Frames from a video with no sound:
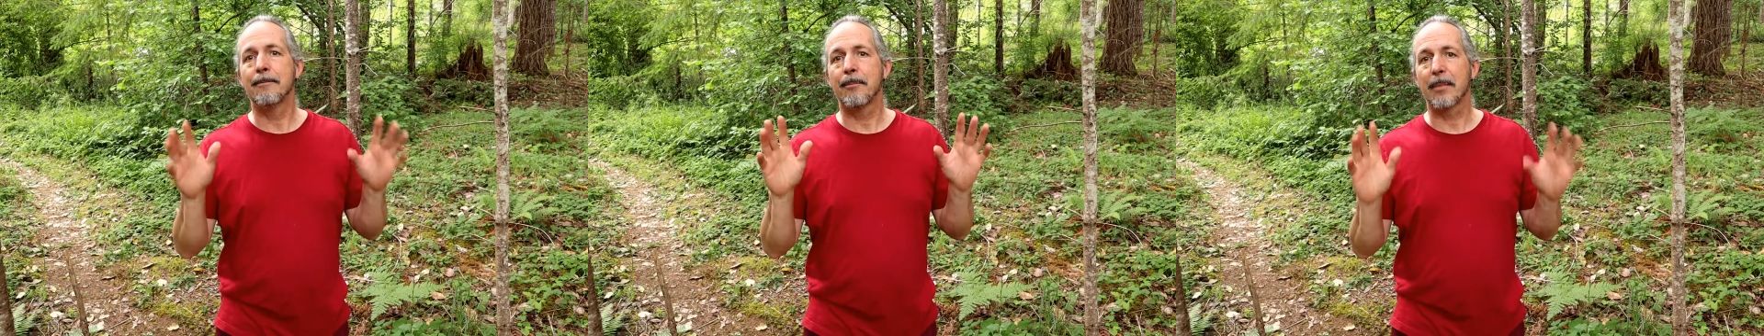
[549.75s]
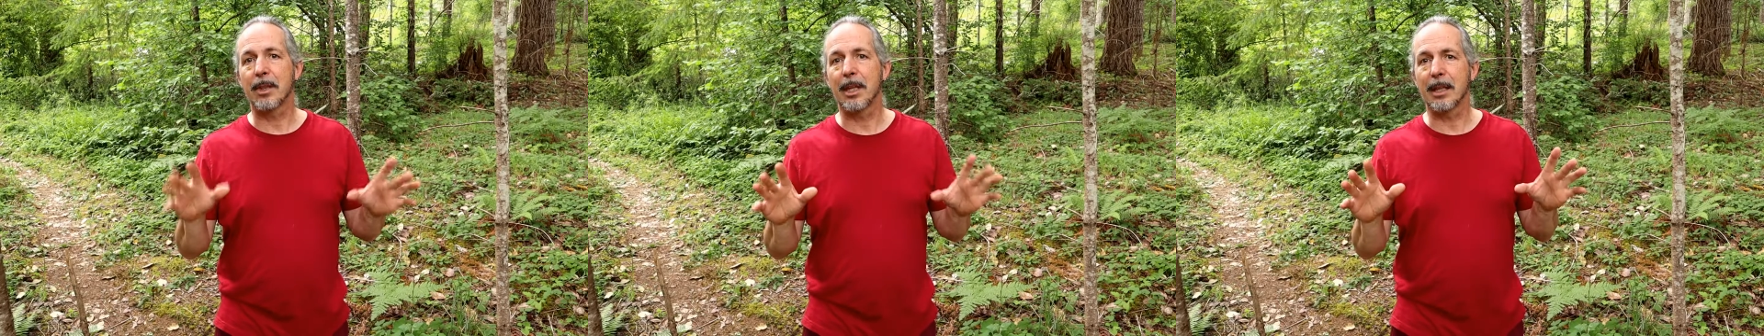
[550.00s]

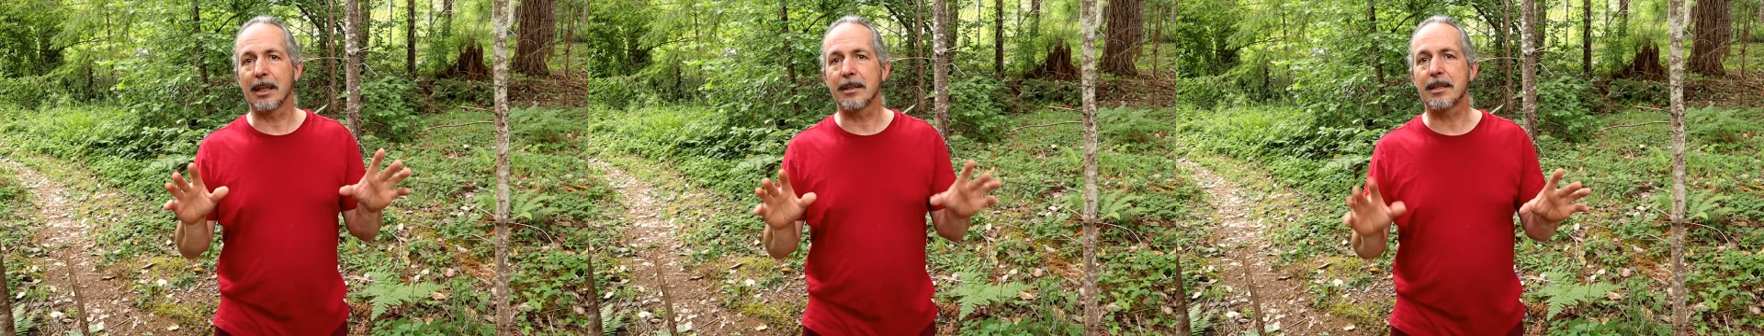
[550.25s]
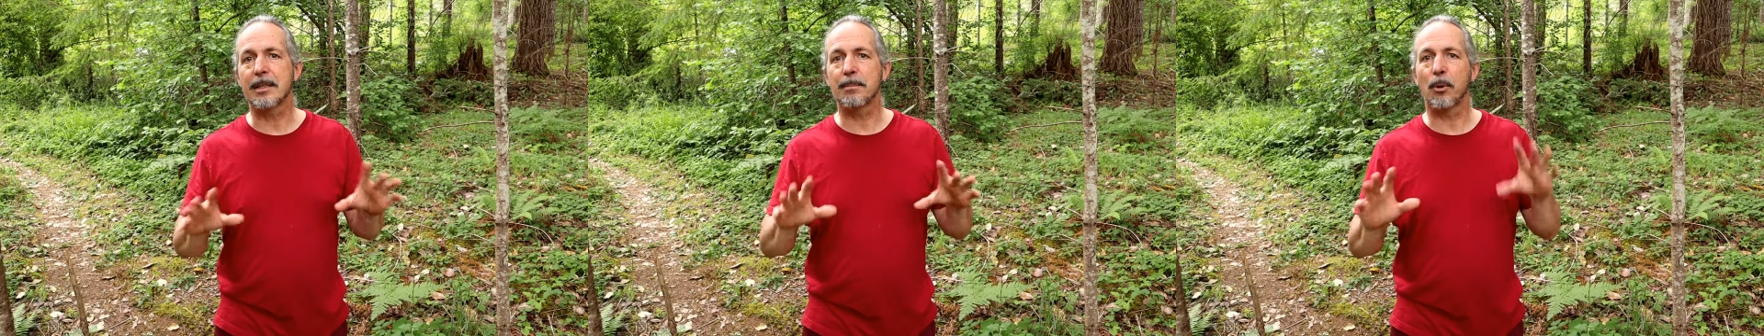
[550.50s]
The thing is,
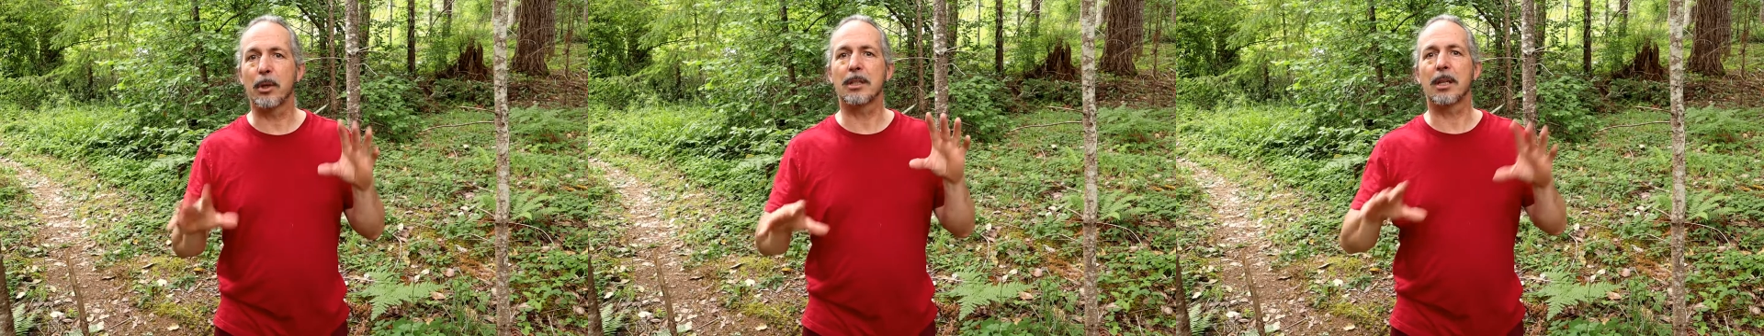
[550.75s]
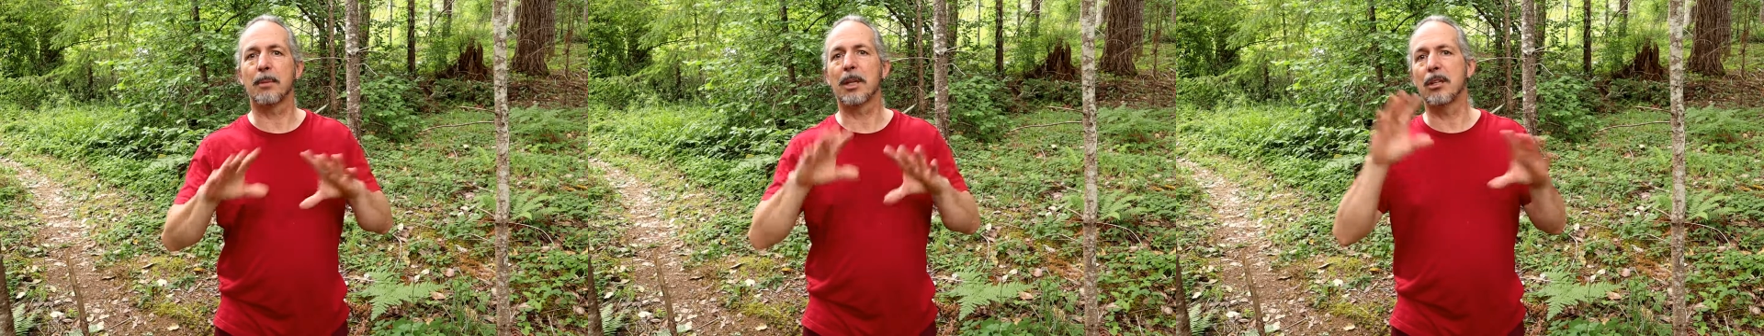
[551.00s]
these points
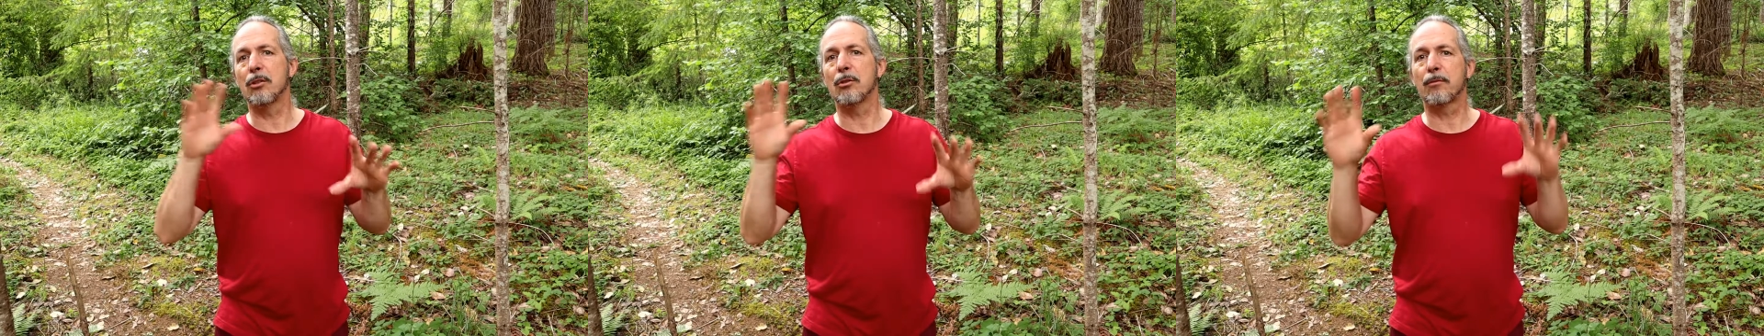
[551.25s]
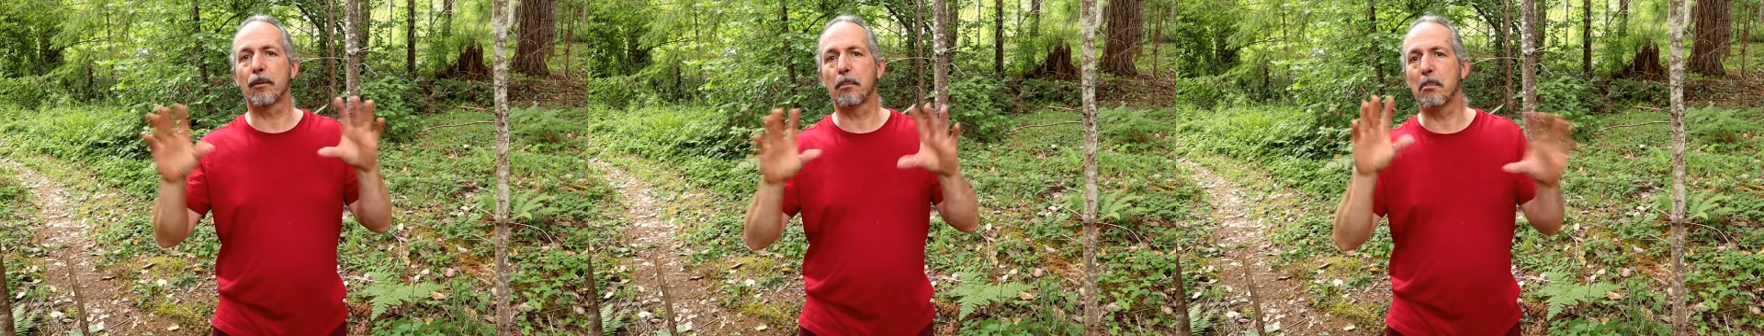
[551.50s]
can be used
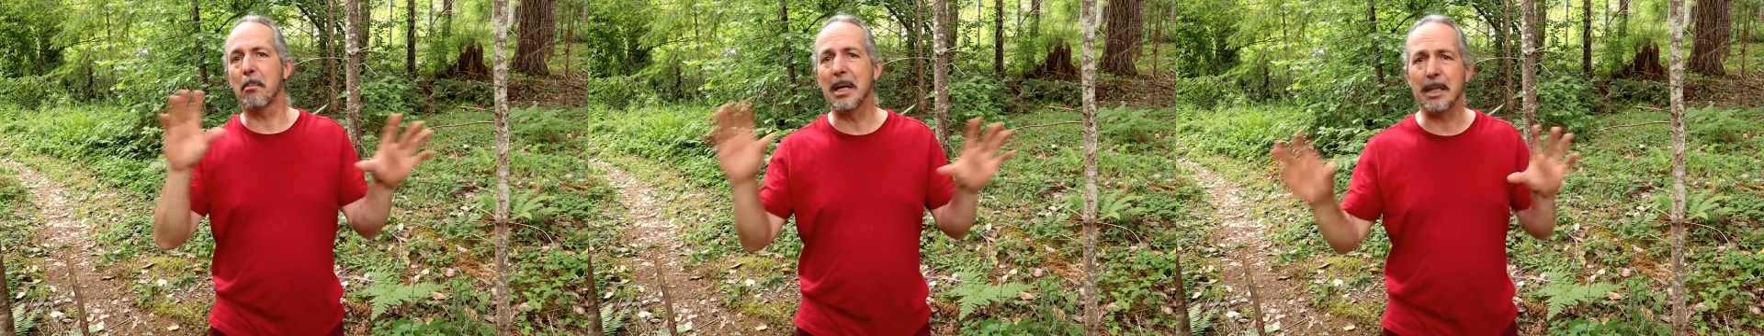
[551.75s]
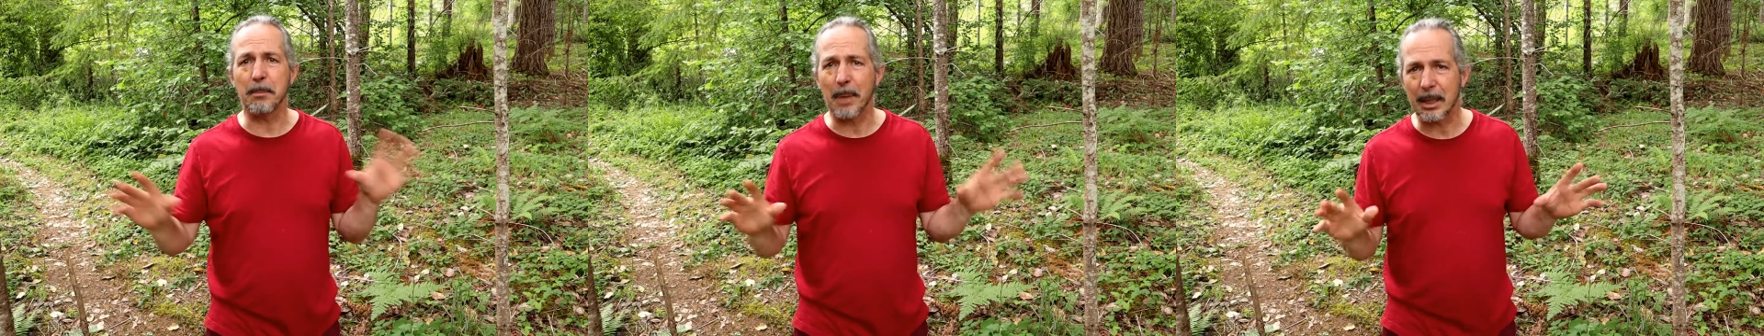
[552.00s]
for
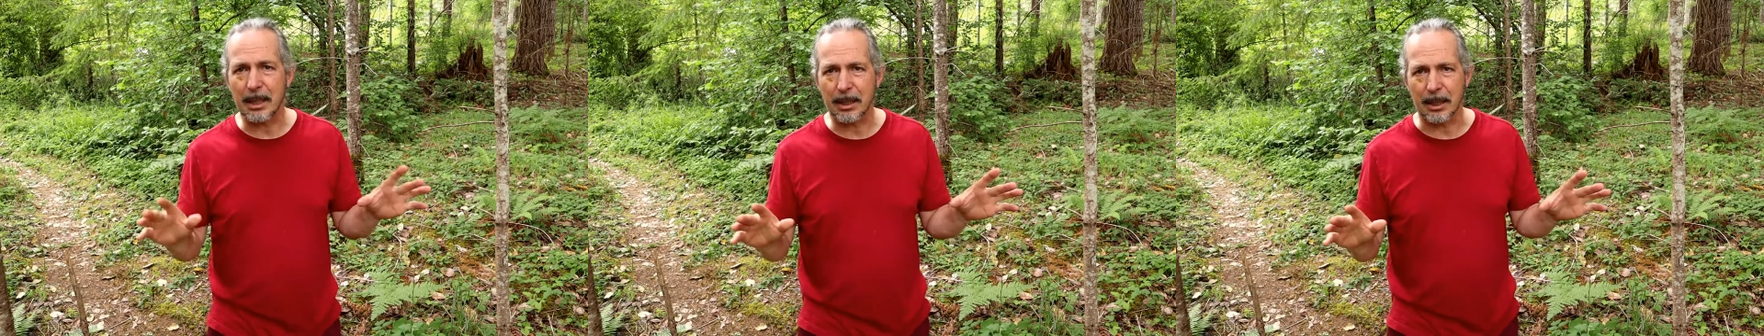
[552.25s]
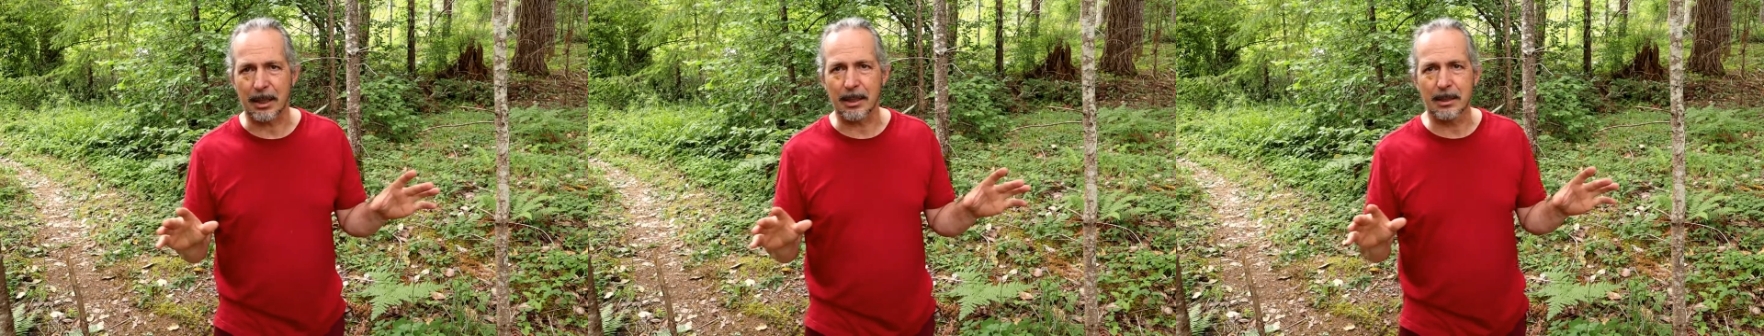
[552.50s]
many, many
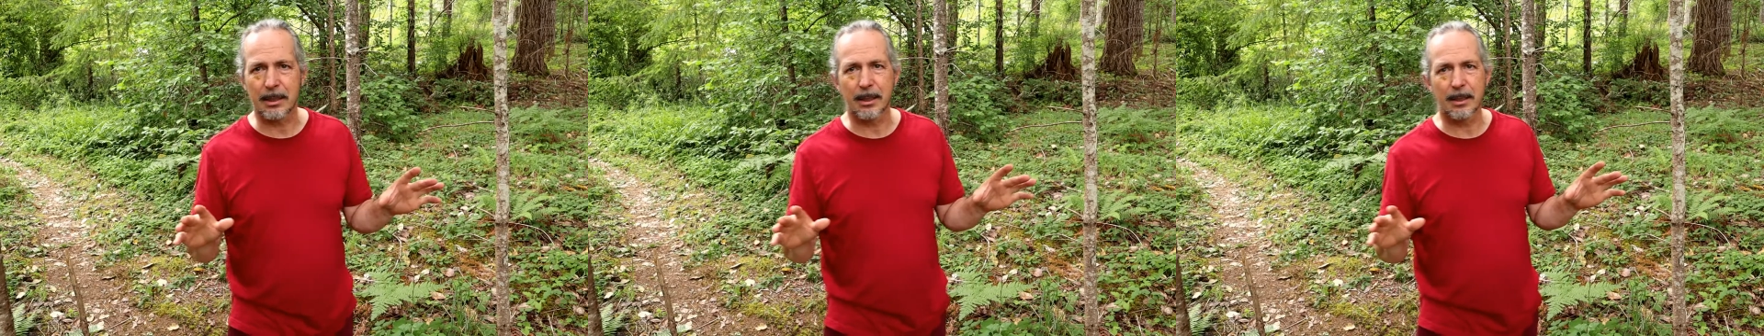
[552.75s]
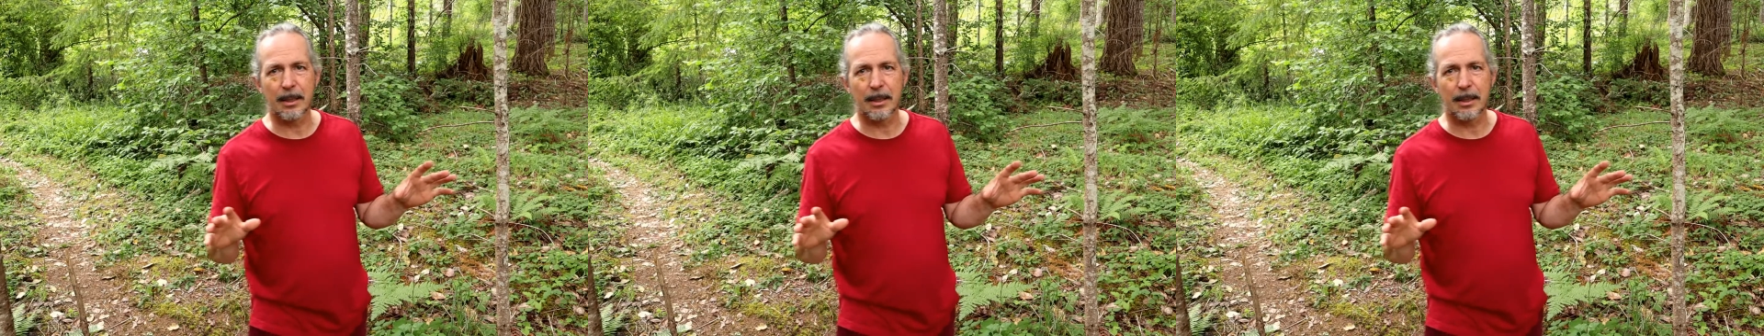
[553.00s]
things,